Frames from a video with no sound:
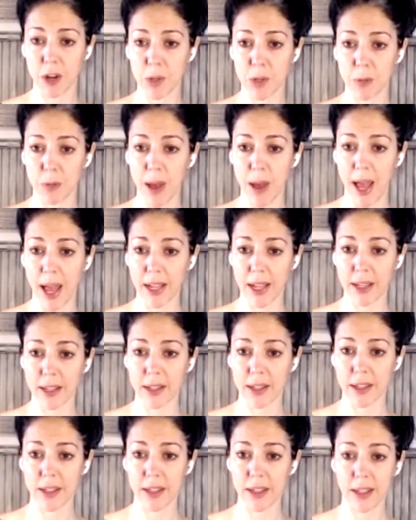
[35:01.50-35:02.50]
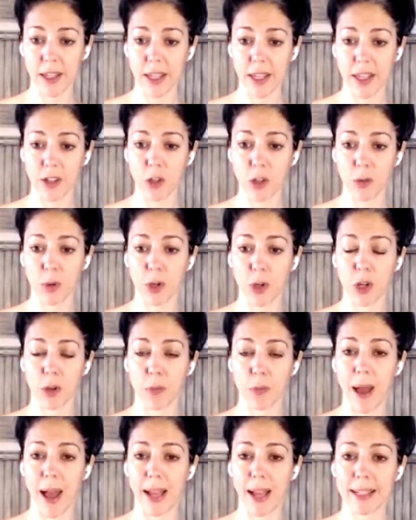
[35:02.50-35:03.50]
up your back heel, put
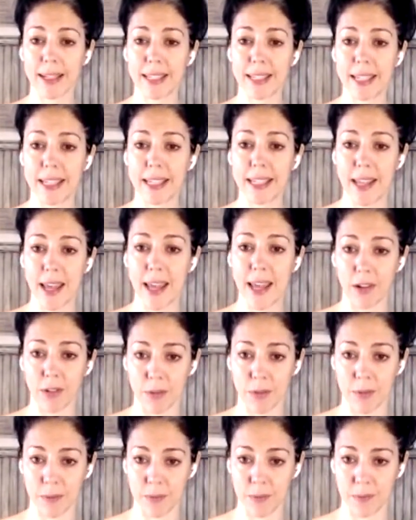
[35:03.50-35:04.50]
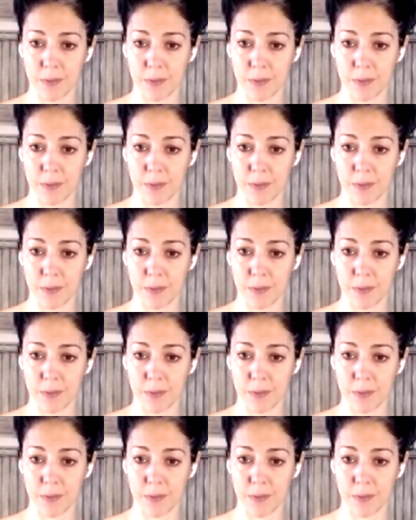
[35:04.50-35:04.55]
your back knee down.